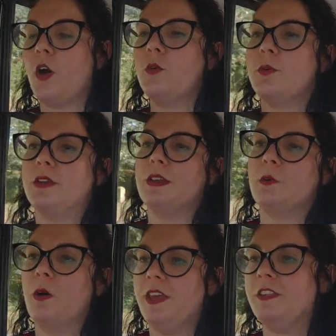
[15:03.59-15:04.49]
open in
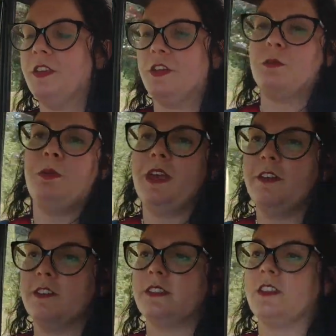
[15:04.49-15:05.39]
a way that you could
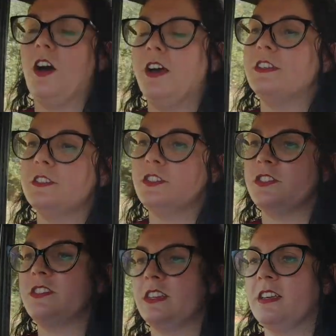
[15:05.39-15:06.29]
peer inside and
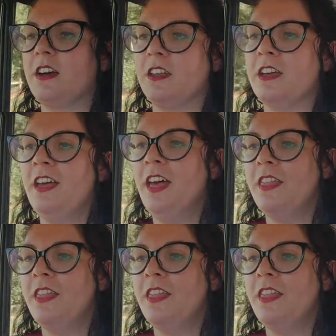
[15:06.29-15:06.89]
just see kind of